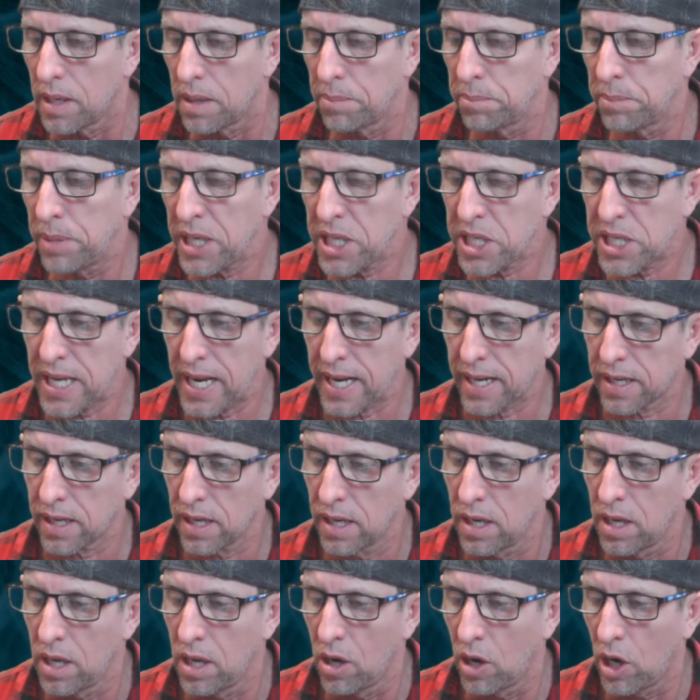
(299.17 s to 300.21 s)
BTEC.
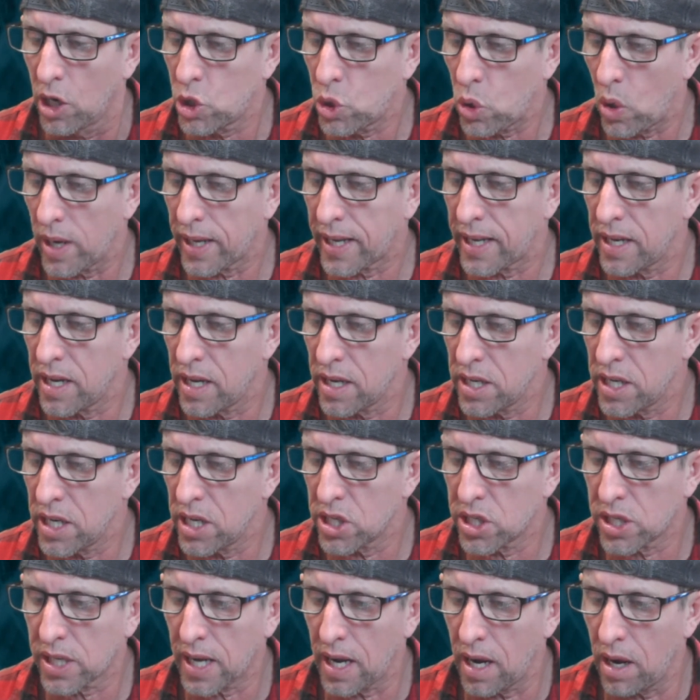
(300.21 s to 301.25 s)
I tried getting in
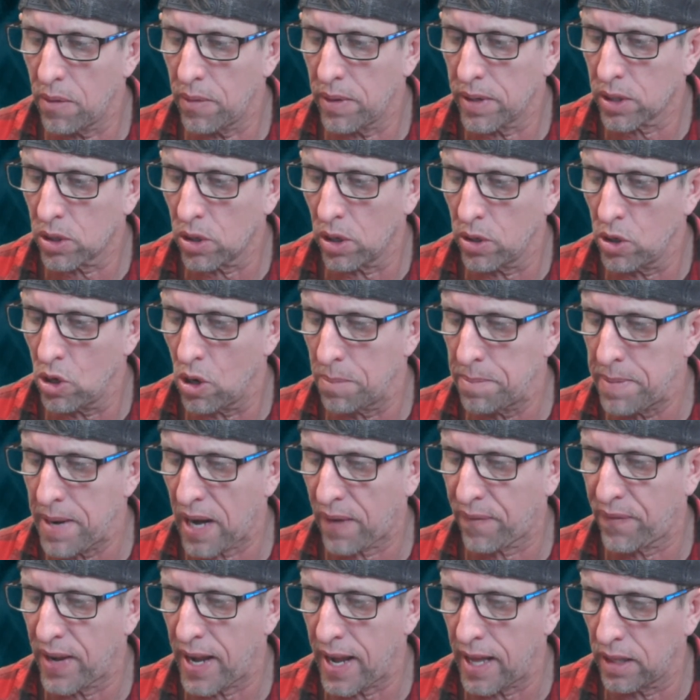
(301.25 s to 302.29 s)
years ago and got knocked
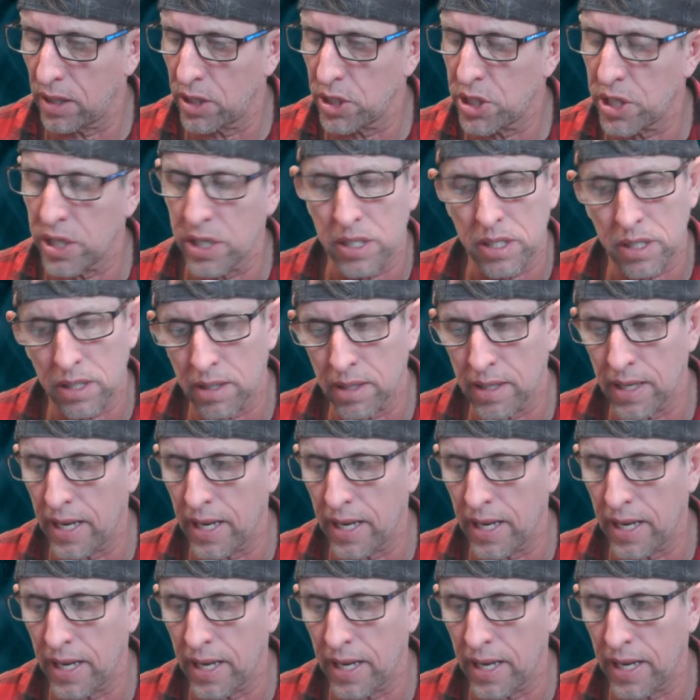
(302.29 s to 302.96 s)
back for allergies.